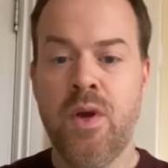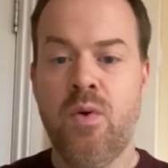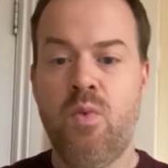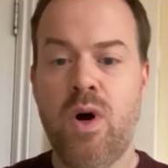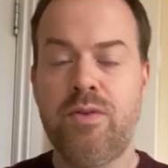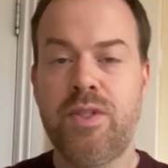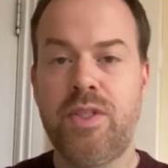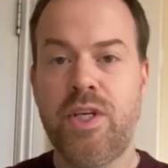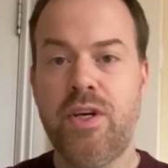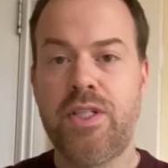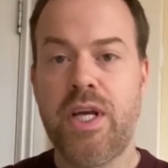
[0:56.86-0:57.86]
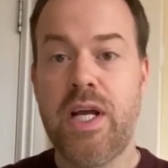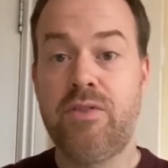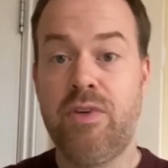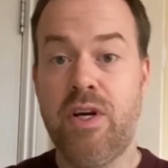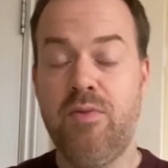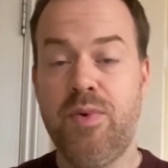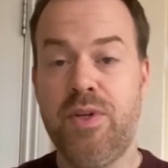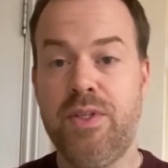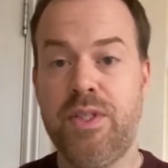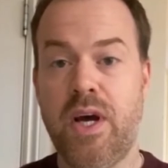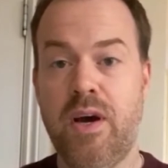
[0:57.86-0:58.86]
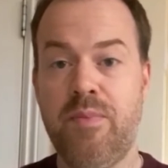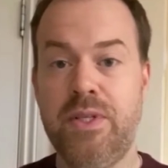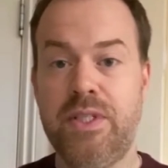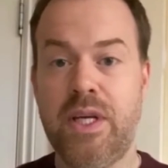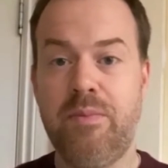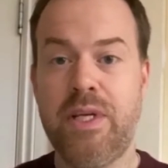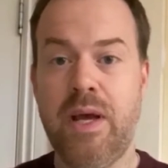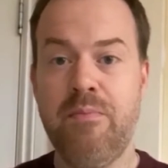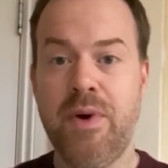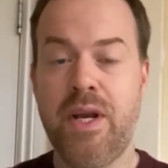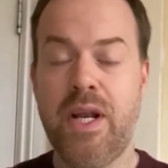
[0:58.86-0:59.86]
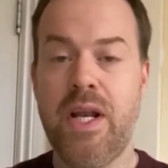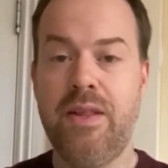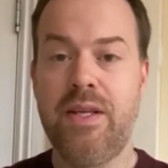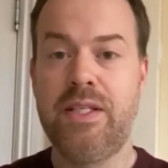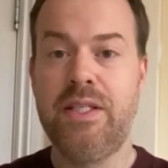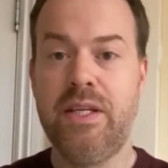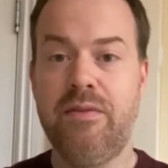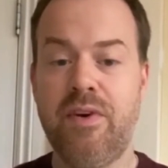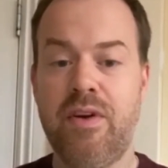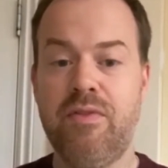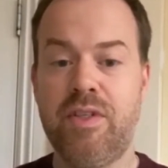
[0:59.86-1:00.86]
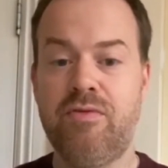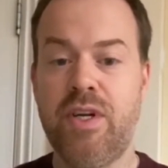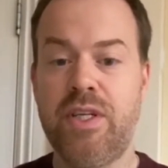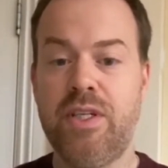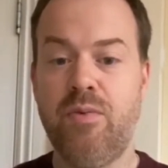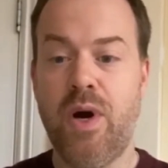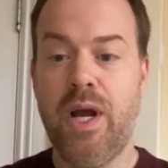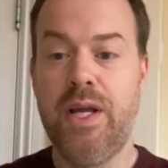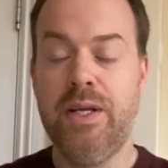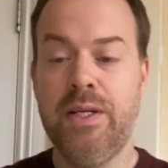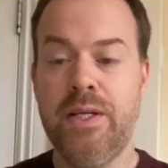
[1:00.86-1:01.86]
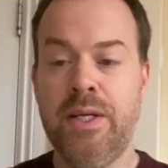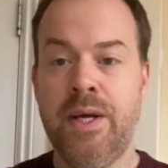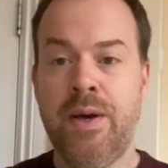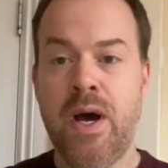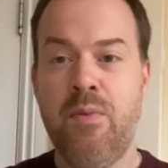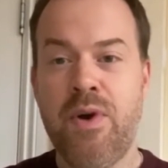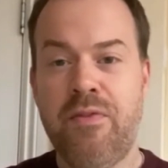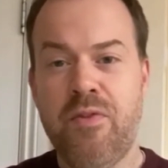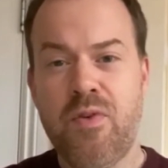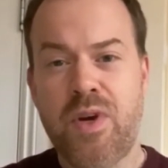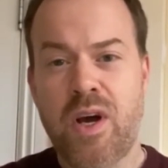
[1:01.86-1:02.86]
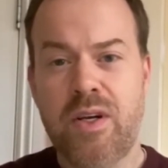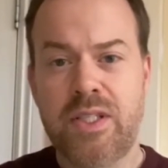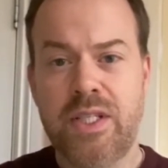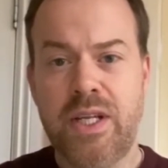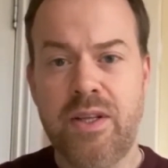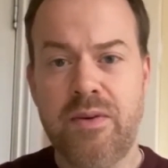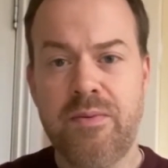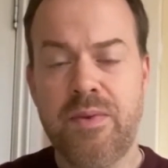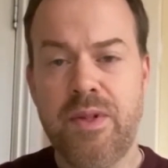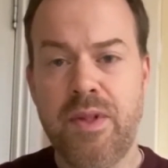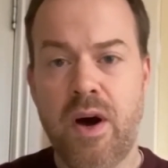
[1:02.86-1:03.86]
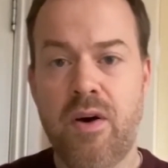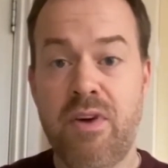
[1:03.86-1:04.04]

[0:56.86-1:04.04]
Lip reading: Whilst the church has reopened up in September, clearly this is in a very restricted way, and we're forecasting that our